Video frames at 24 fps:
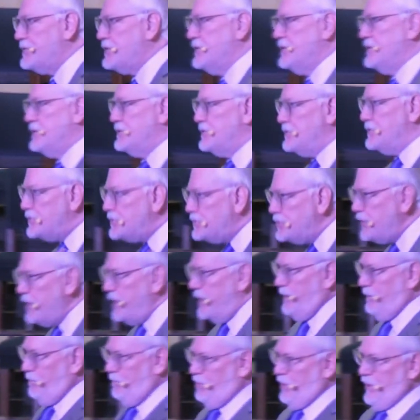is
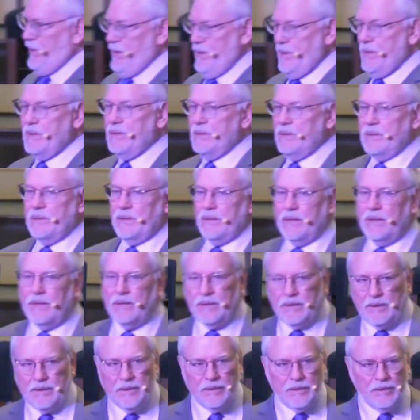cheap,
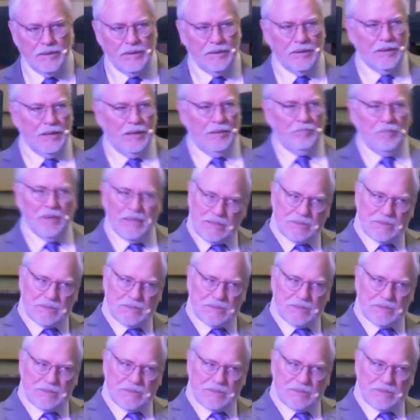it means